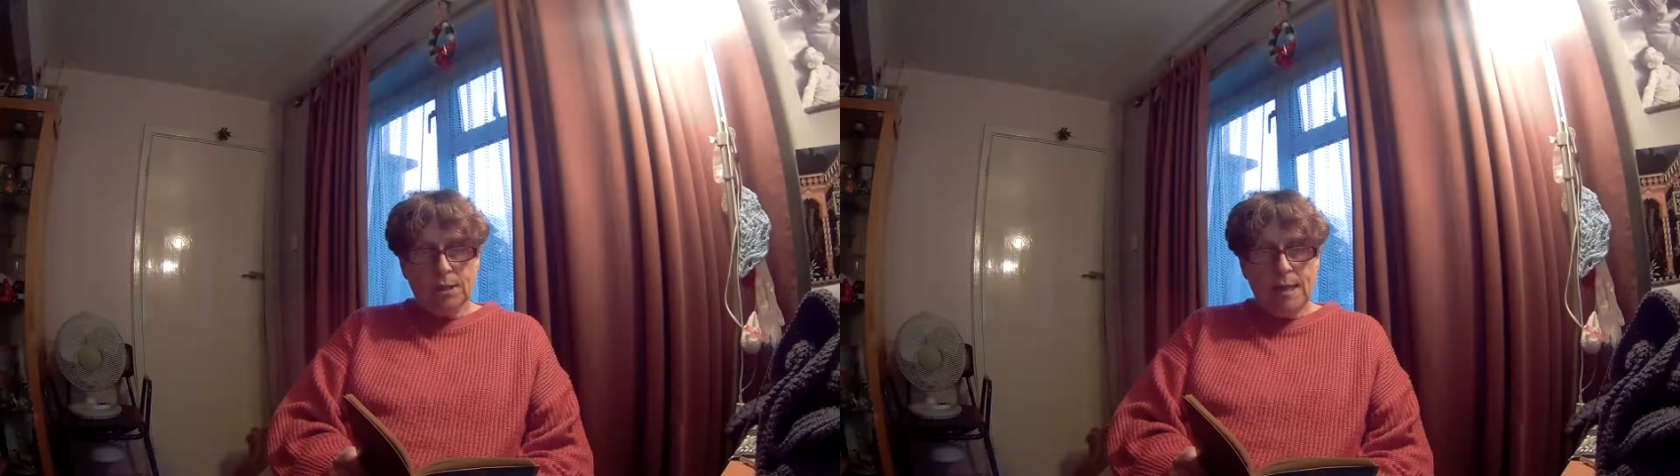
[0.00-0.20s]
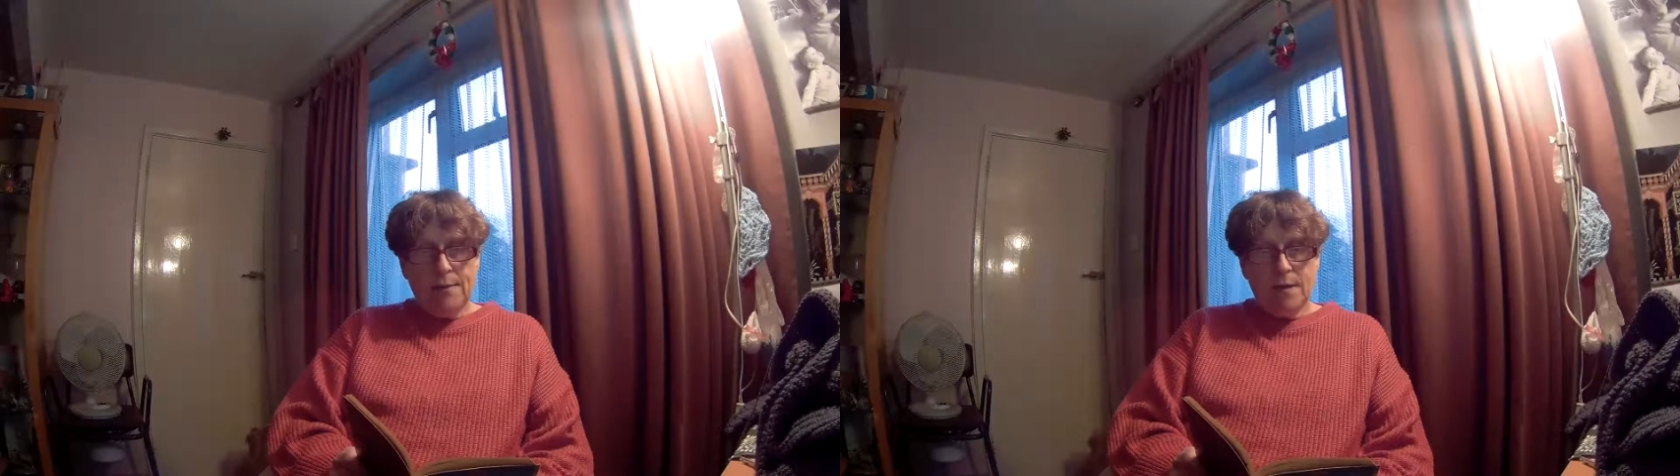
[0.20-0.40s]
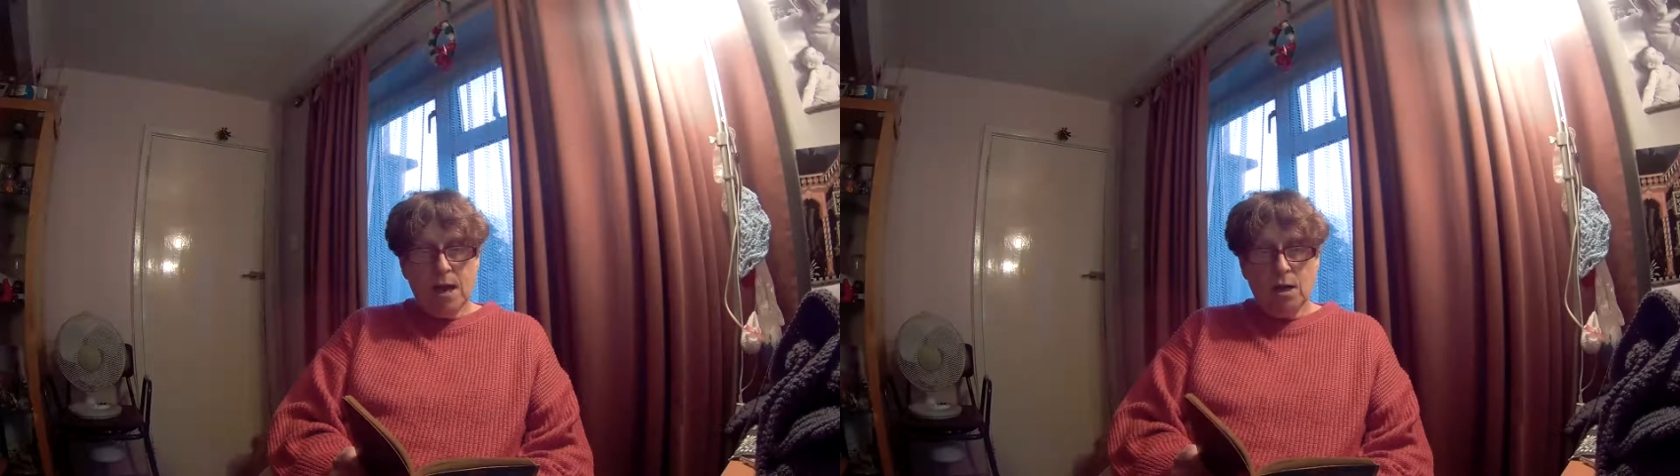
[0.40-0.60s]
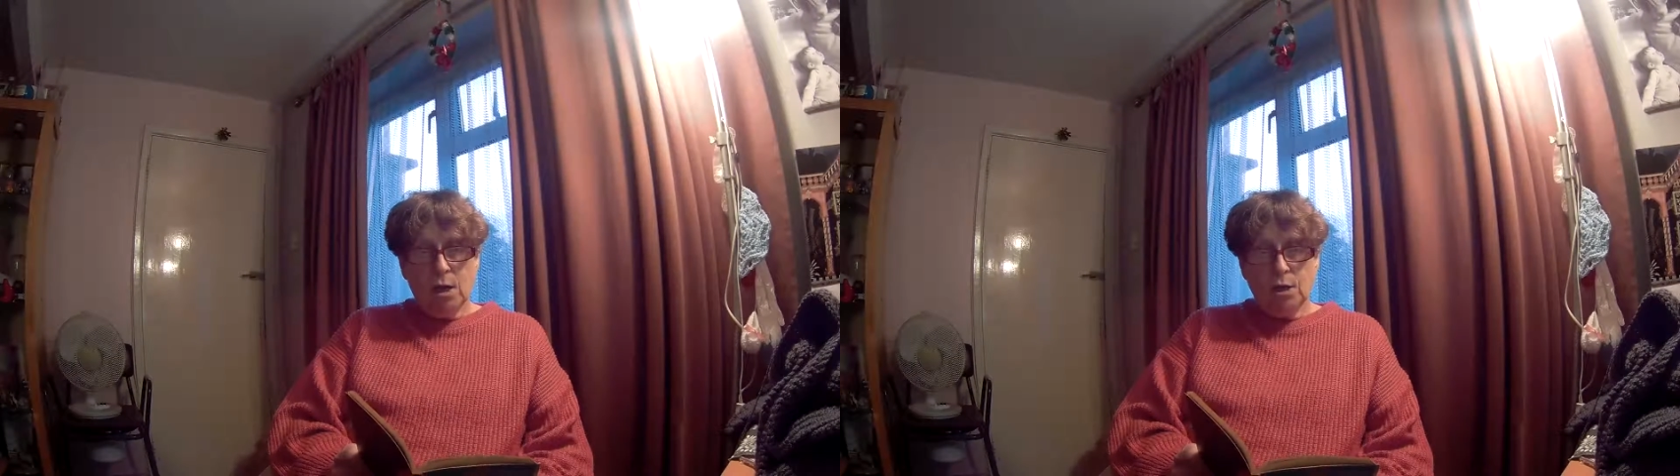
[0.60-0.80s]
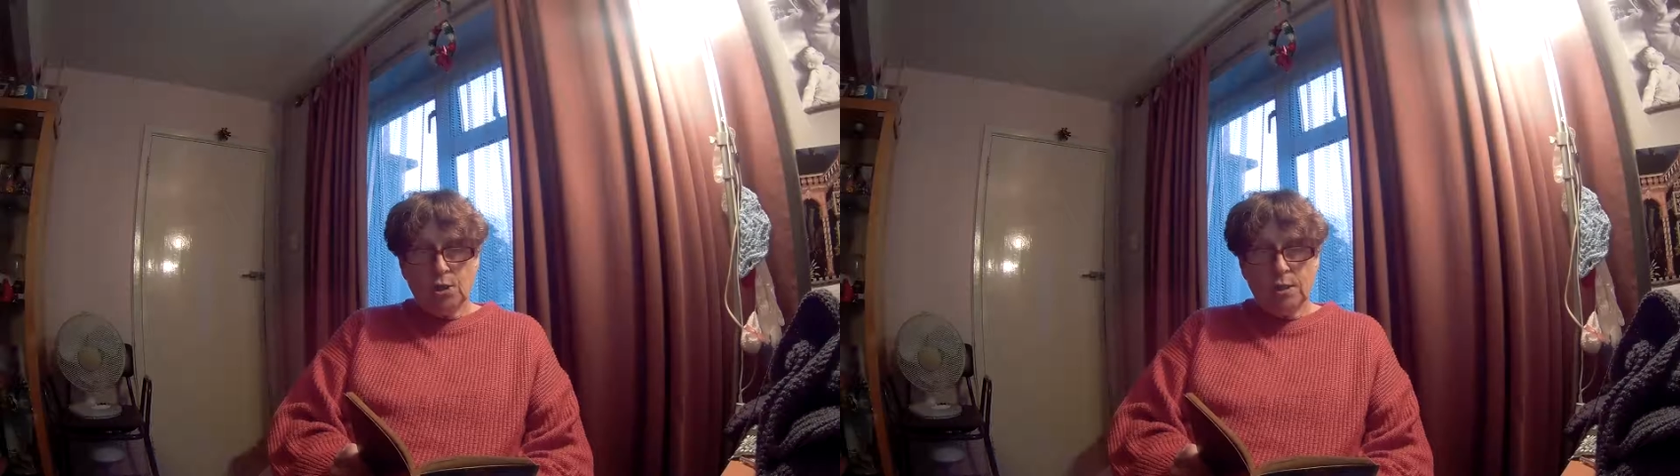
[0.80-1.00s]
to let the young
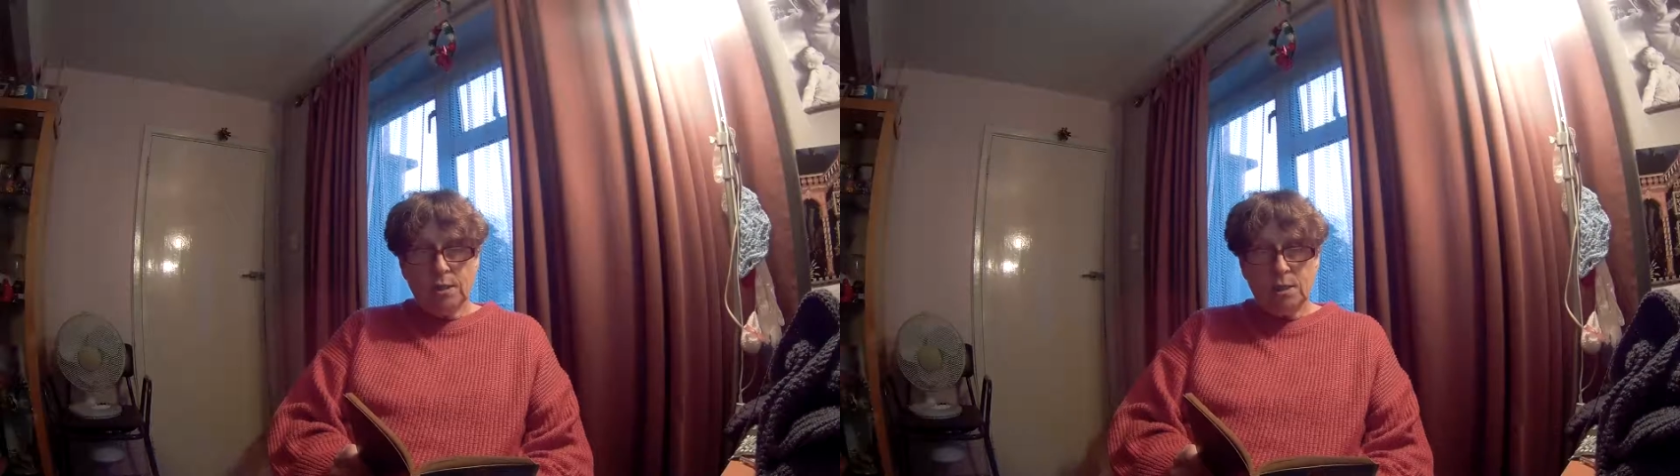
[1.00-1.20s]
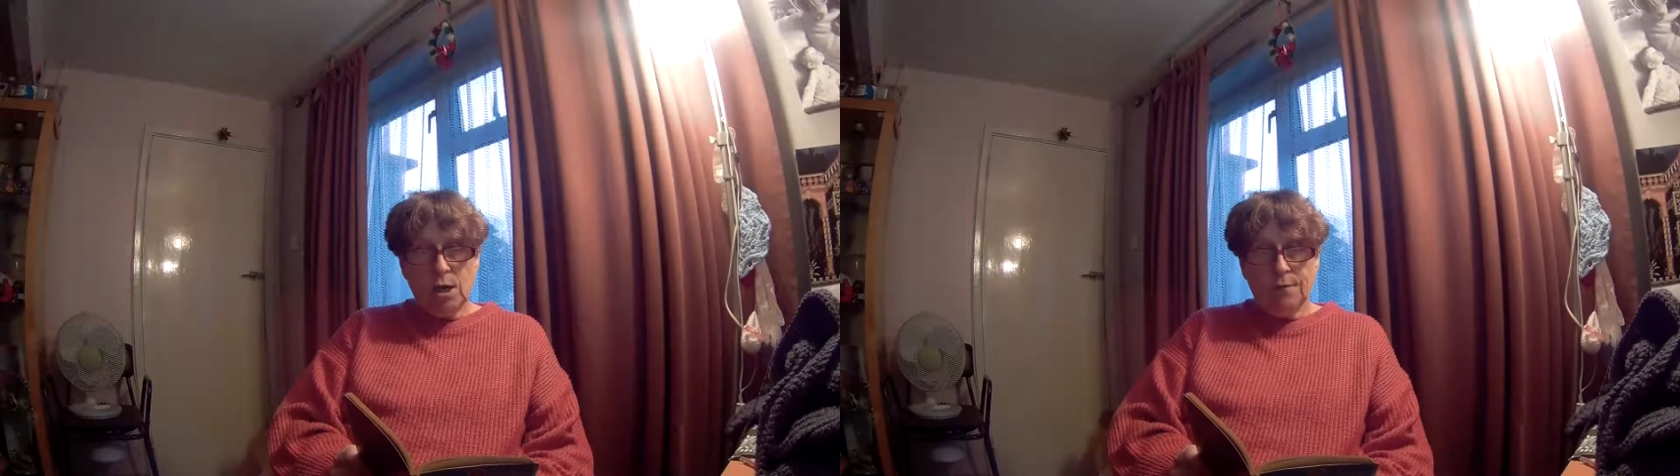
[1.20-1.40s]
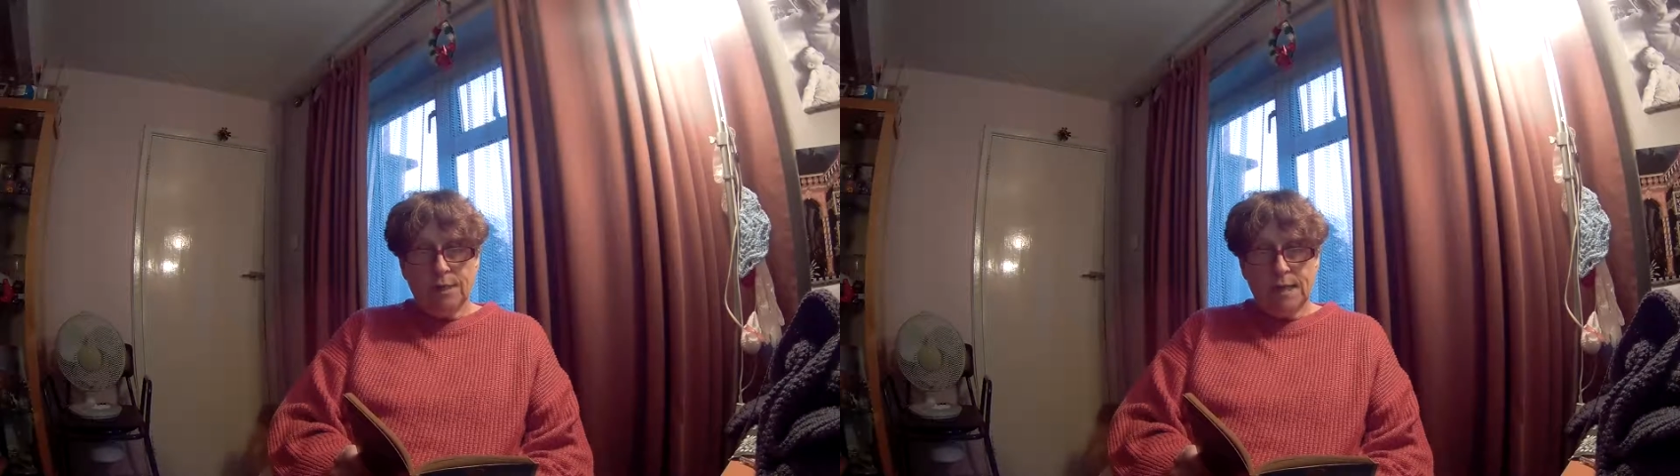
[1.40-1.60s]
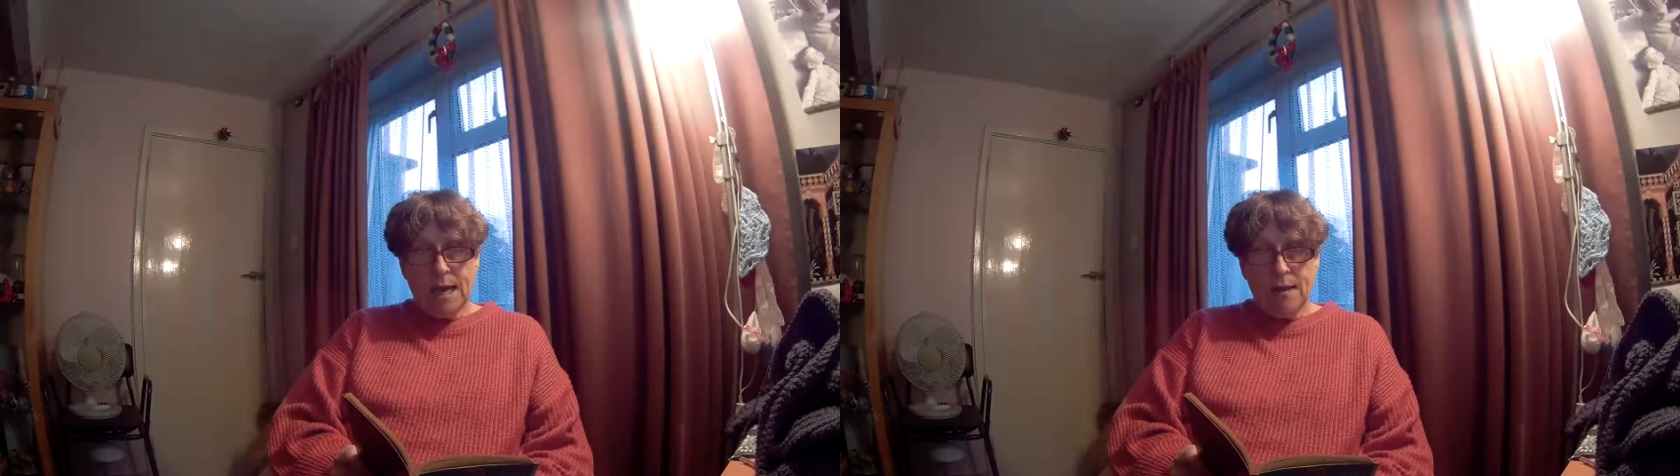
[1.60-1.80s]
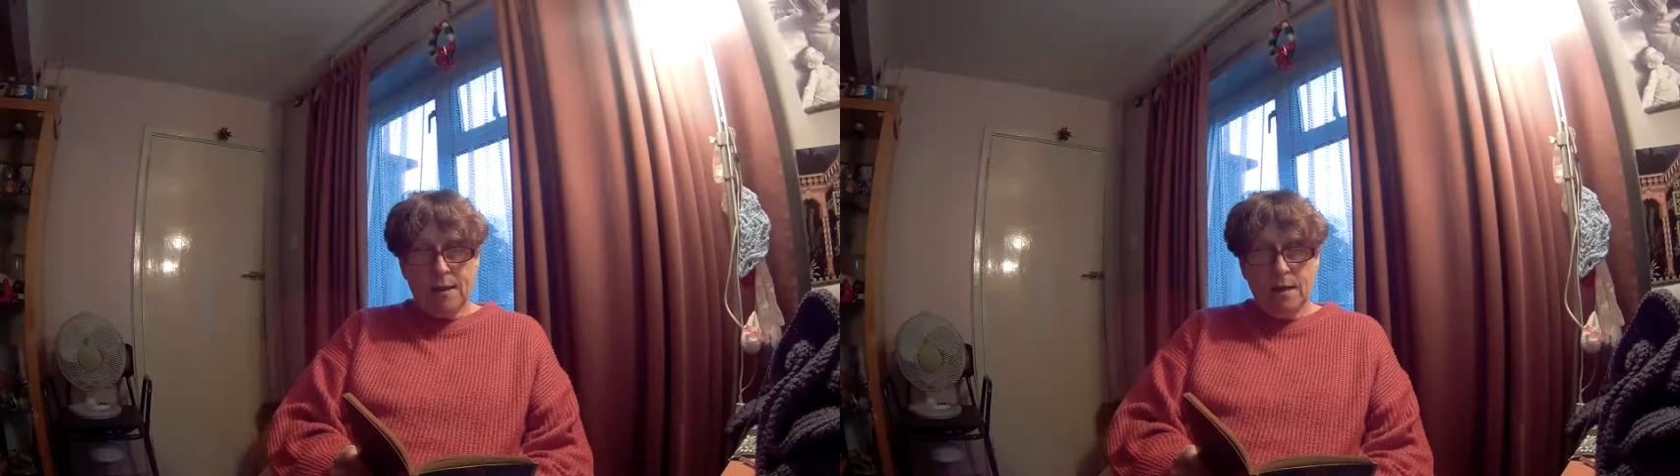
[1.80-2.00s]
urchin starve to death,